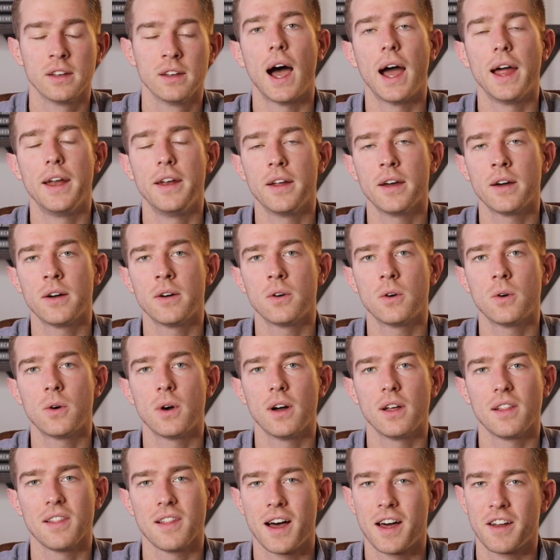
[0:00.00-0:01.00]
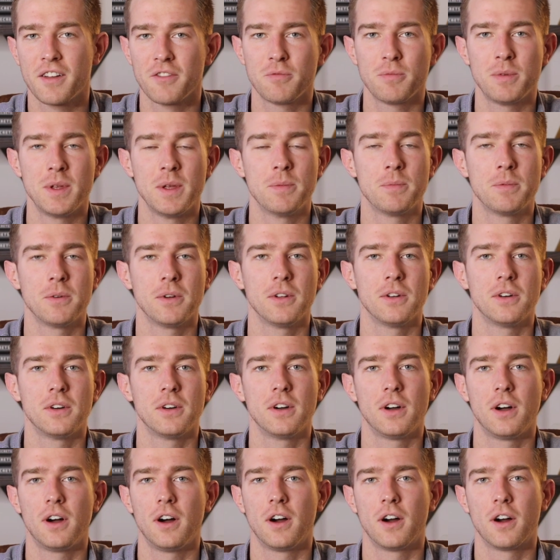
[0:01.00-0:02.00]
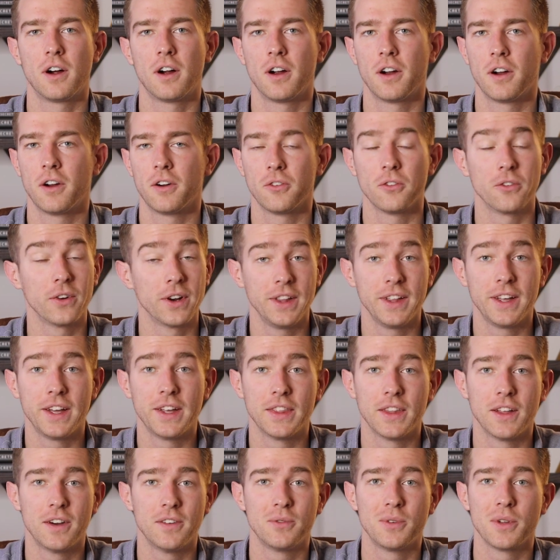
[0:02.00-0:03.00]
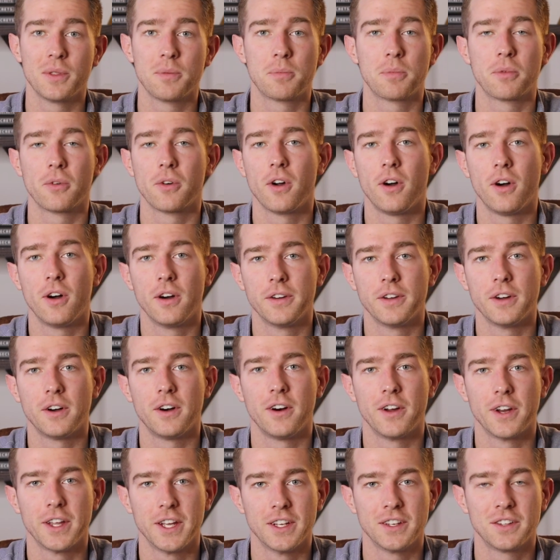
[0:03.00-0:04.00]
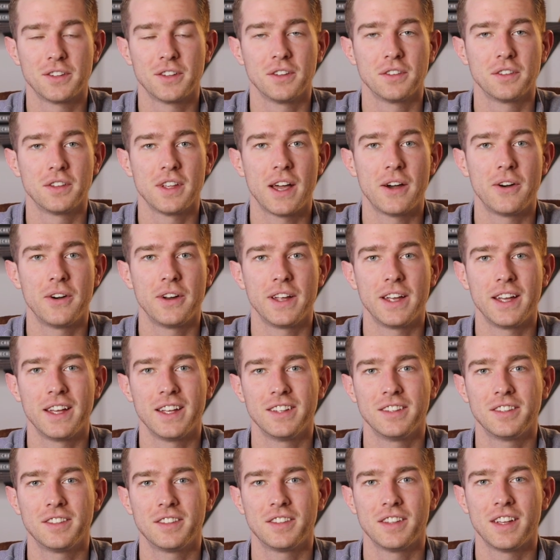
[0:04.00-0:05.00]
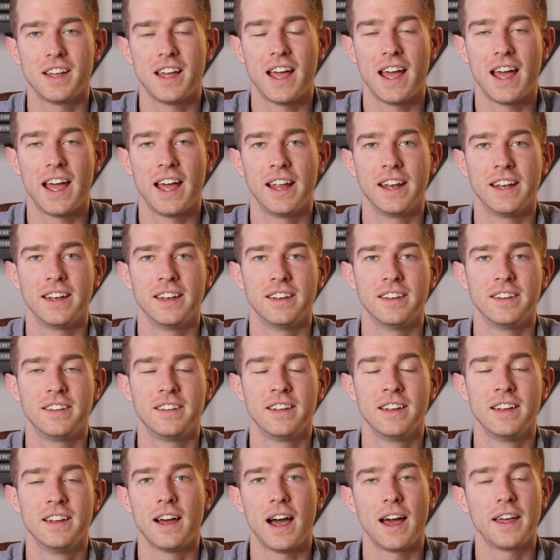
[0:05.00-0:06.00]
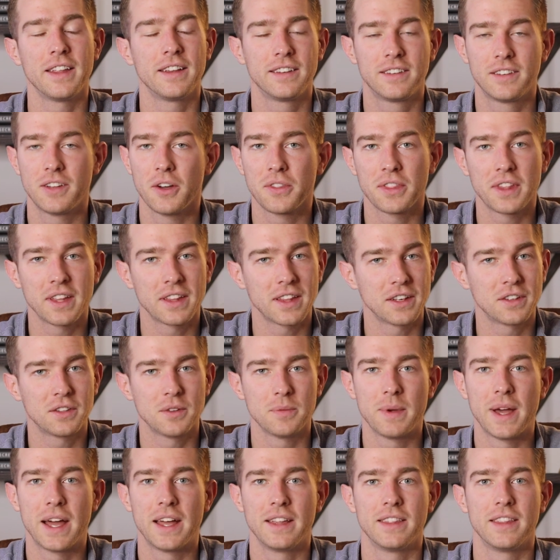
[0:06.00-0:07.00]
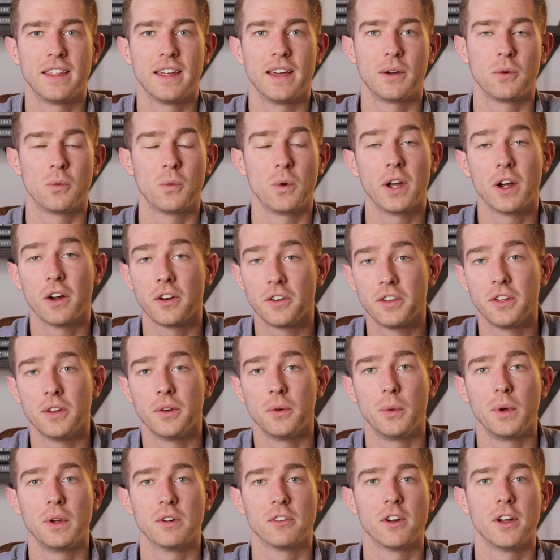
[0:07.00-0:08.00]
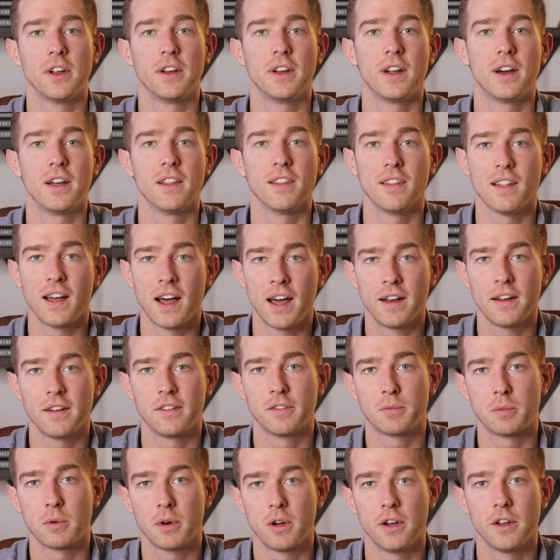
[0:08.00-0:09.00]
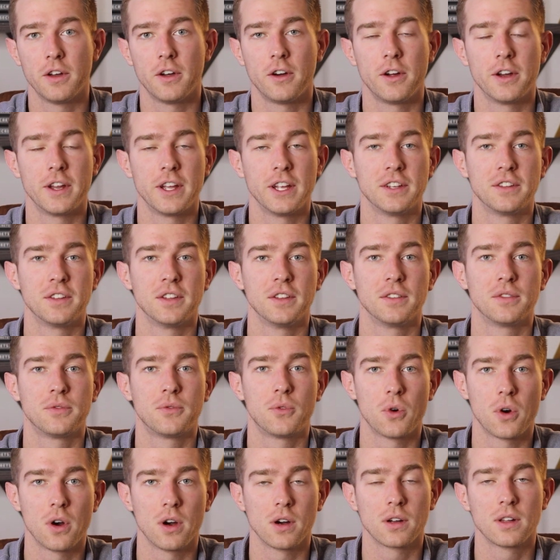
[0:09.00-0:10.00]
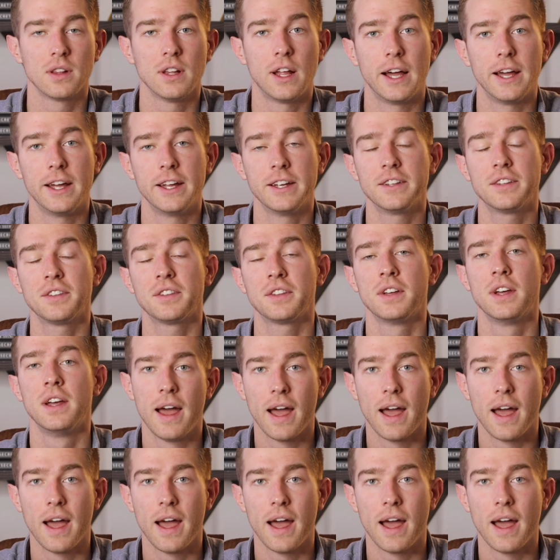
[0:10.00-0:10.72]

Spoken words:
I know a lot of people are really in love with broad audiences nowadays, and I don't think that's a bad thing. We are too. We run a lot of broad audiences for our clients.